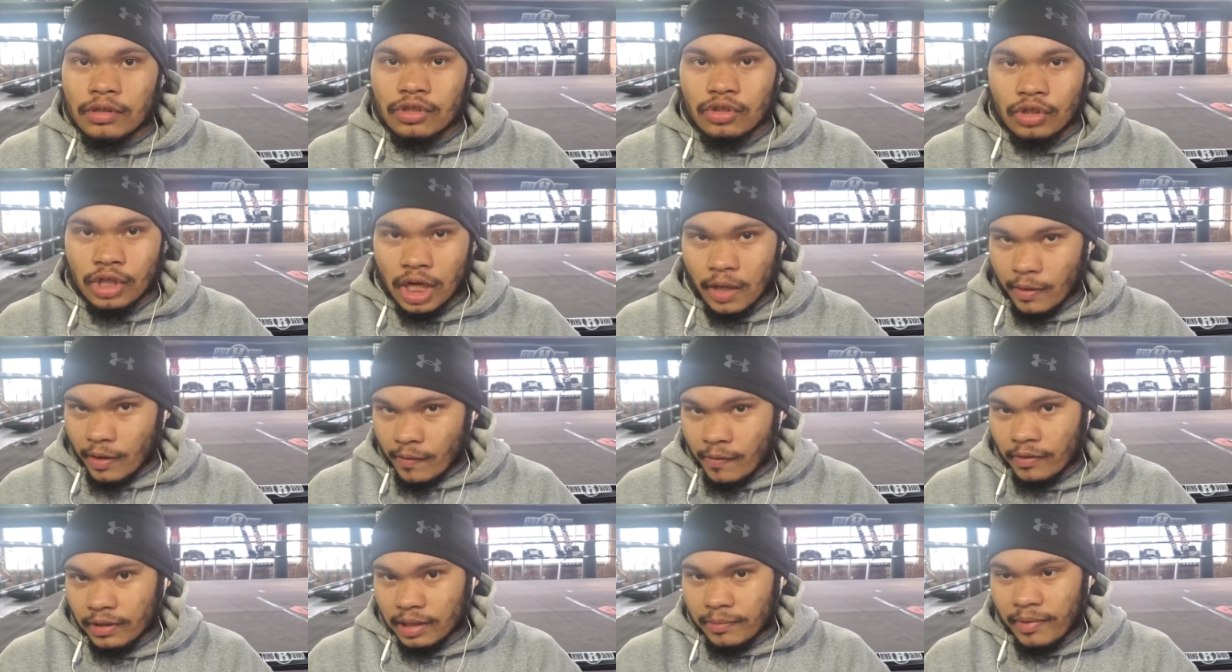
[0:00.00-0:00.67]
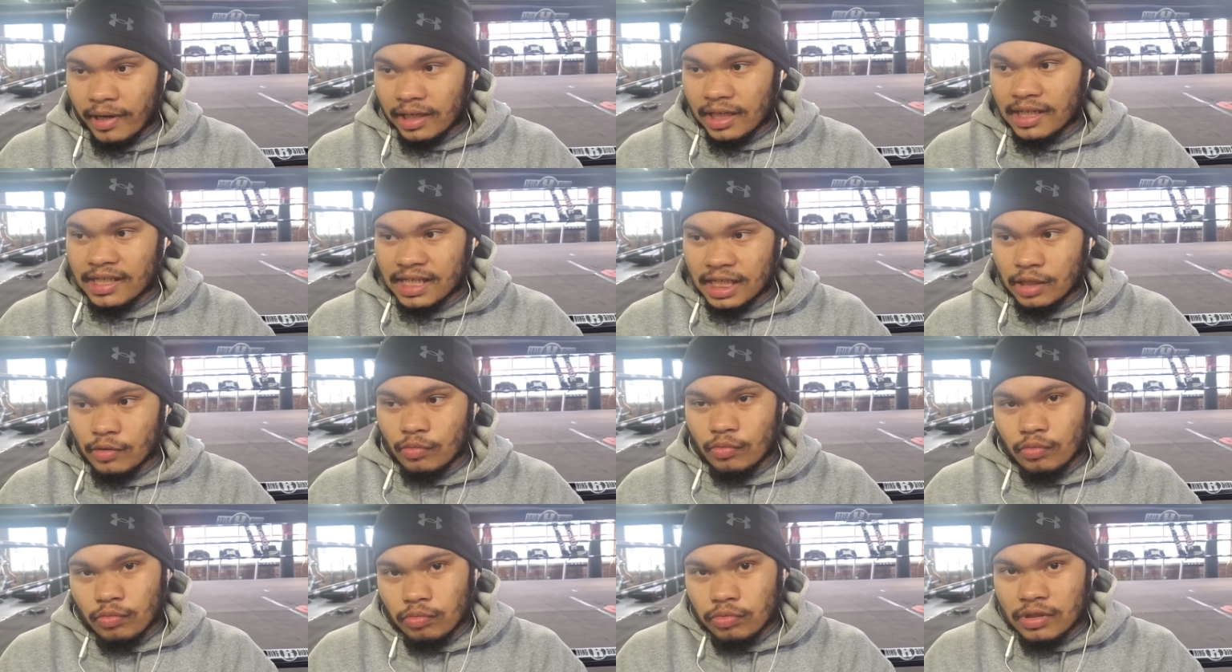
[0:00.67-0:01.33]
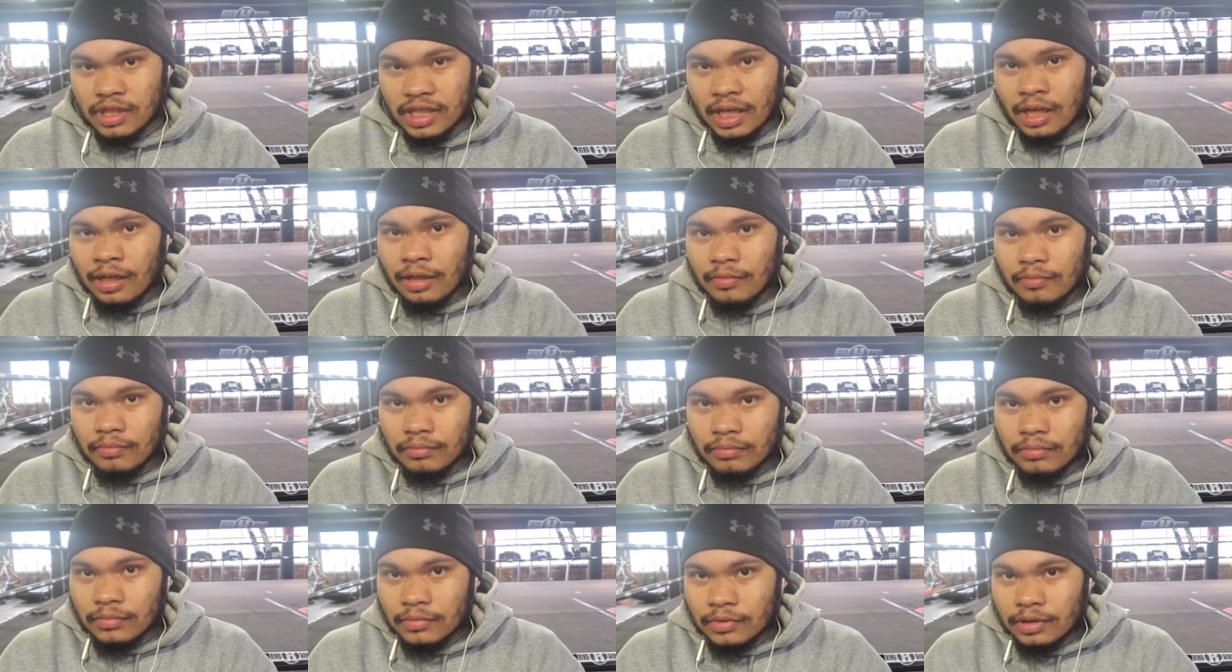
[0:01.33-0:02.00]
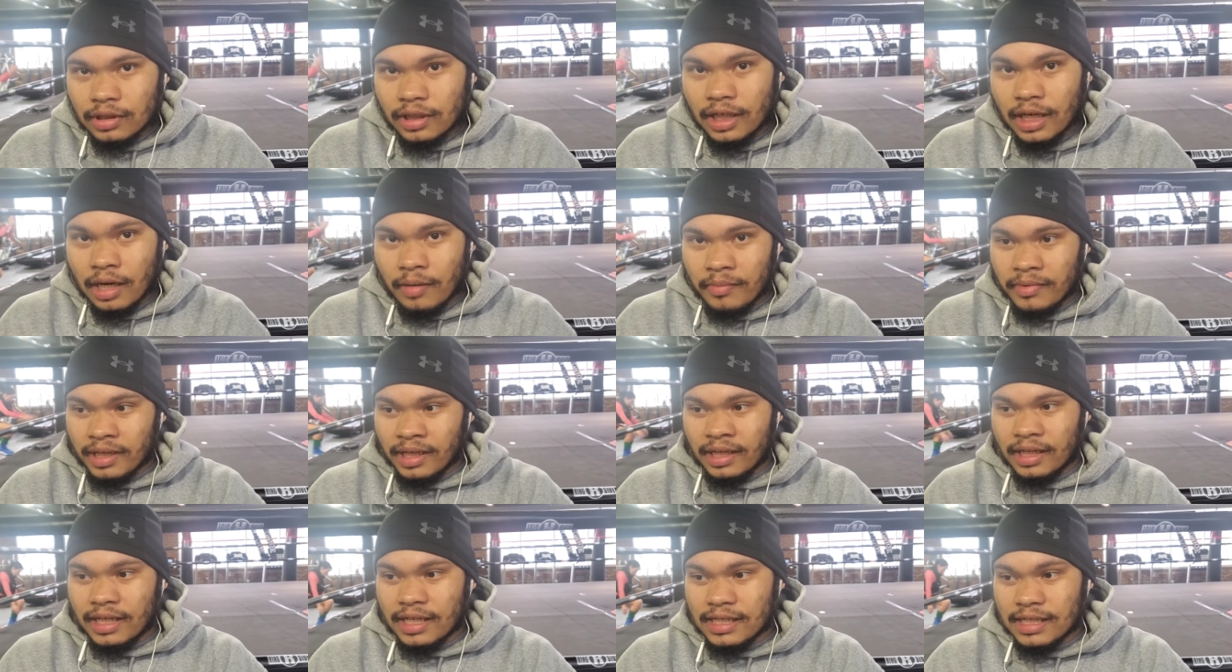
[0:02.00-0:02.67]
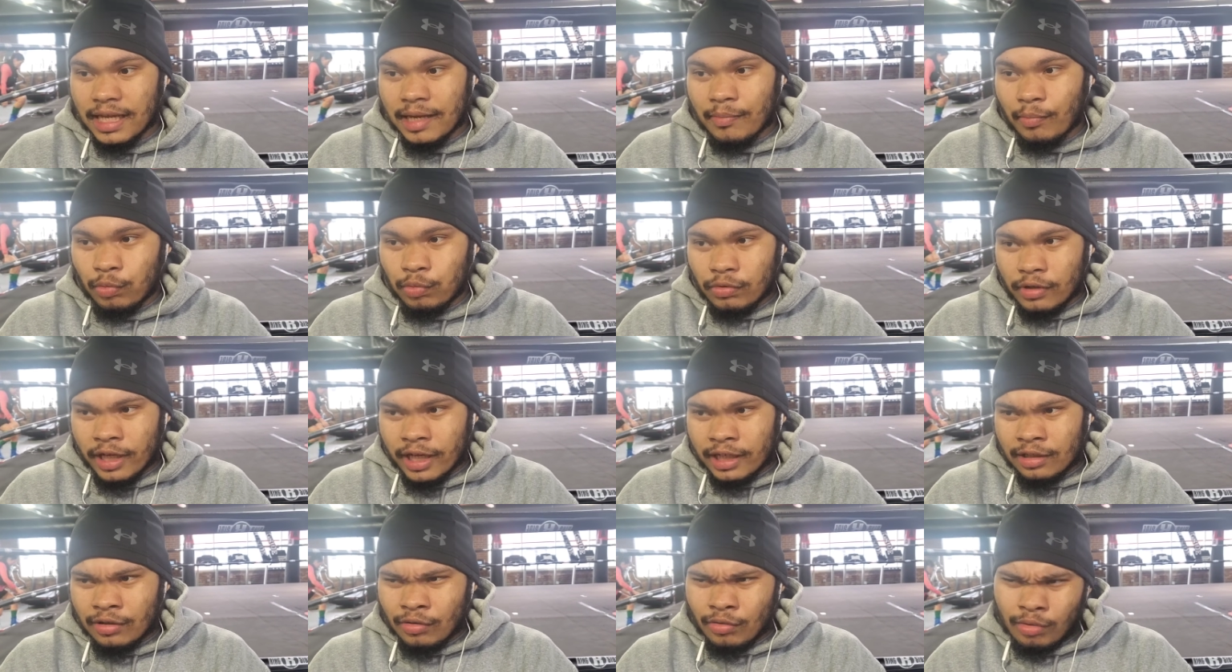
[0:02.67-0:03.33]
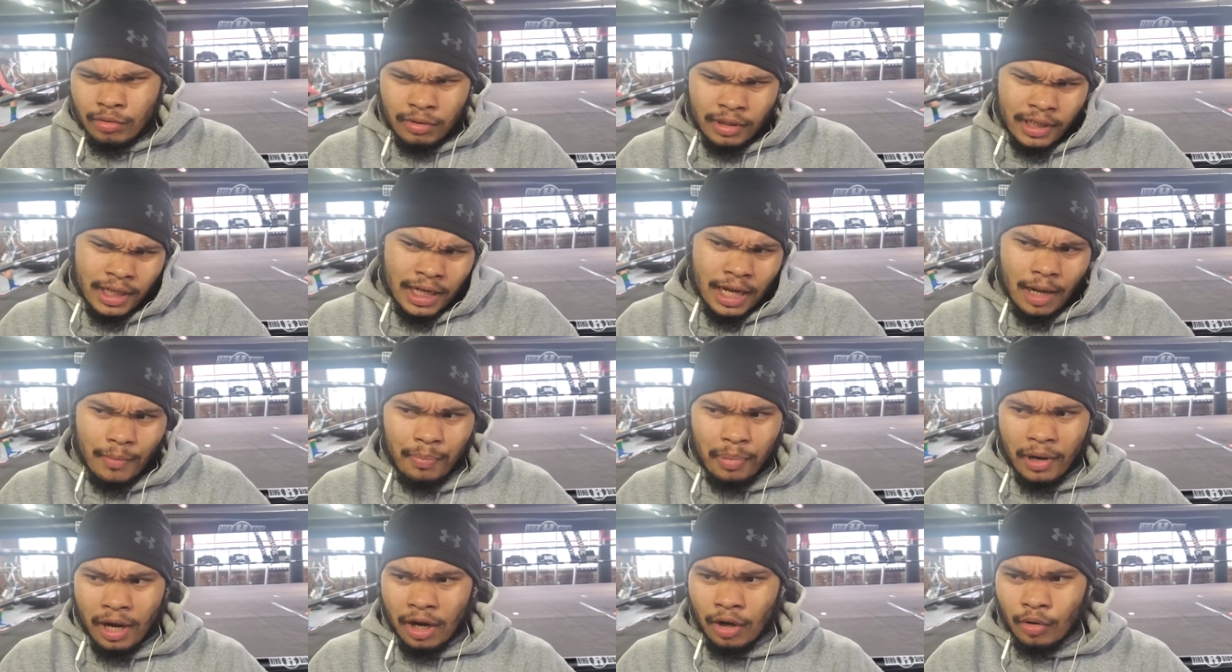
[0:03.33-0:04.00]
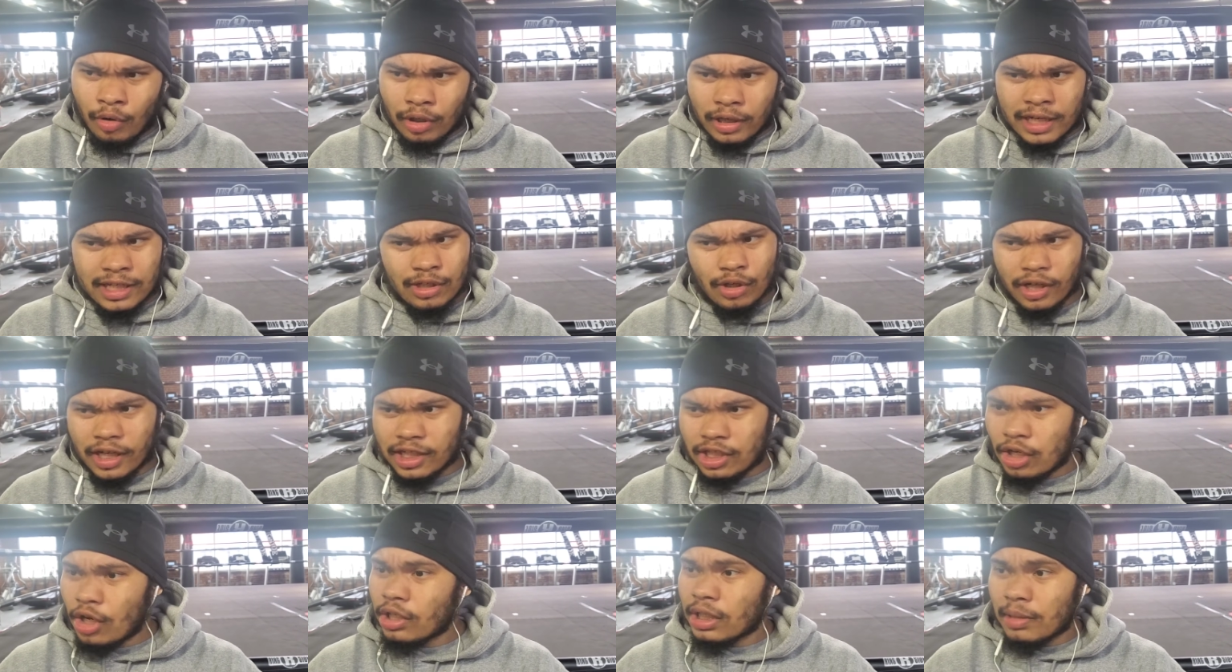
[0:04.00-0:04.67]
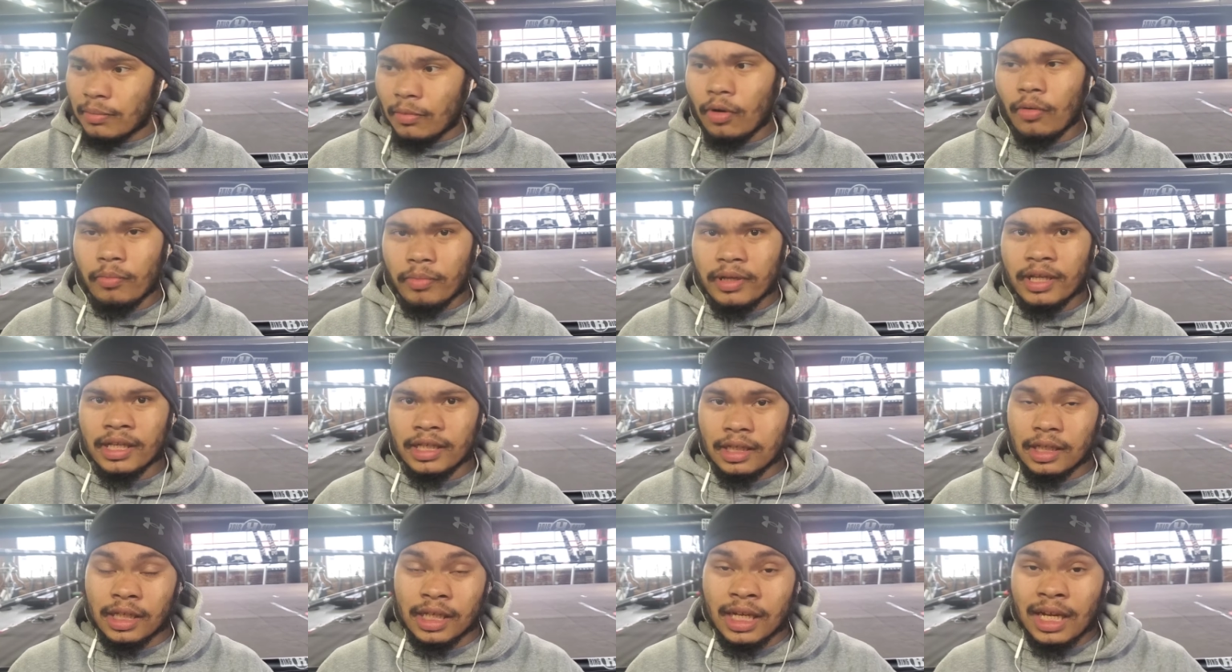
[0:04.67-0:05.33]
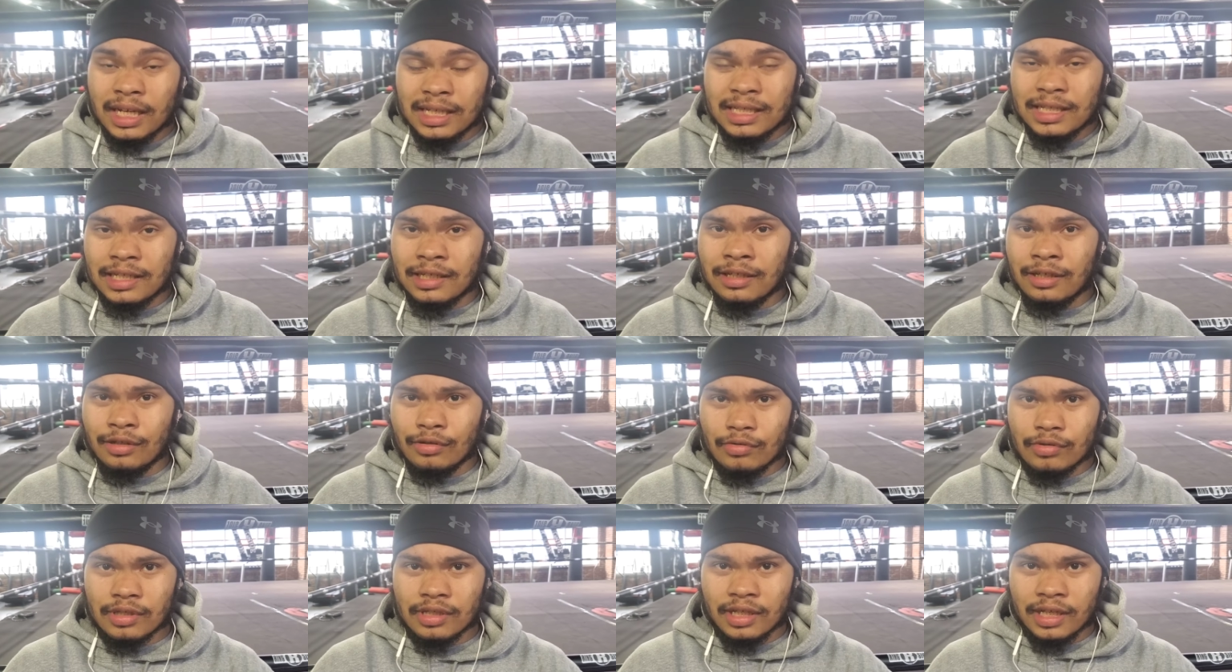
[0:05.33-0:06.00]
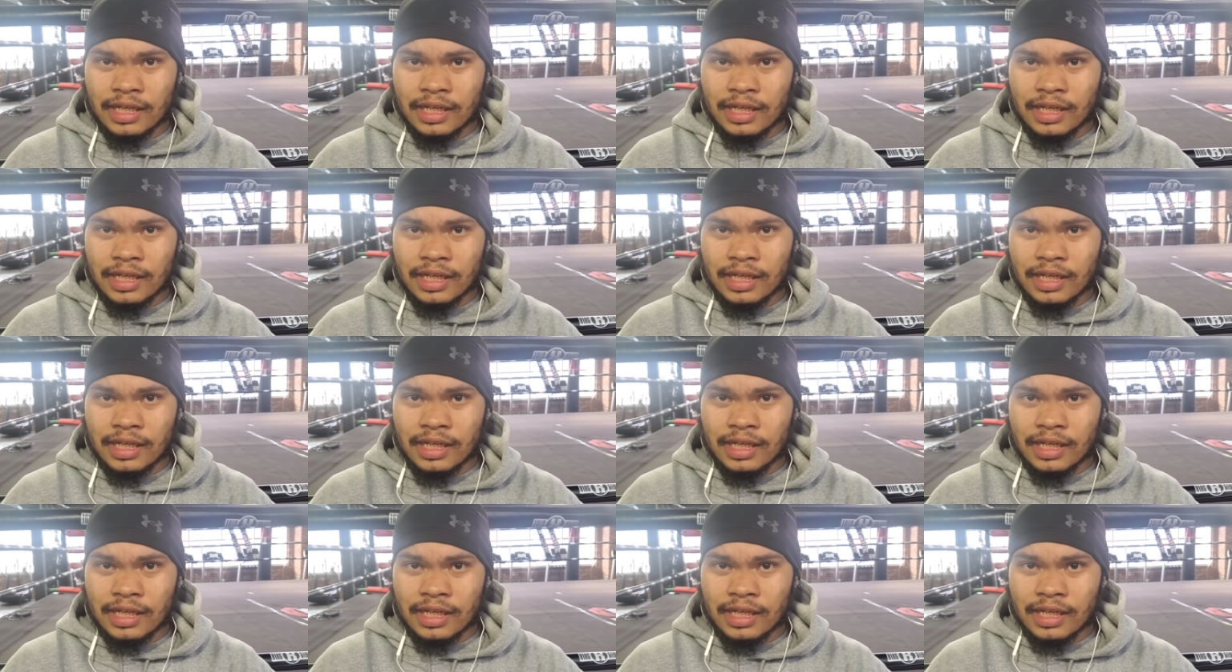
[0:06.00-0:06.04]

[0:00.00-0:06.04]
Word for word: So now you really about to see what's up. You know what I mean? Because that, that dude, he got power. That's all they talked about. But he, he got skills.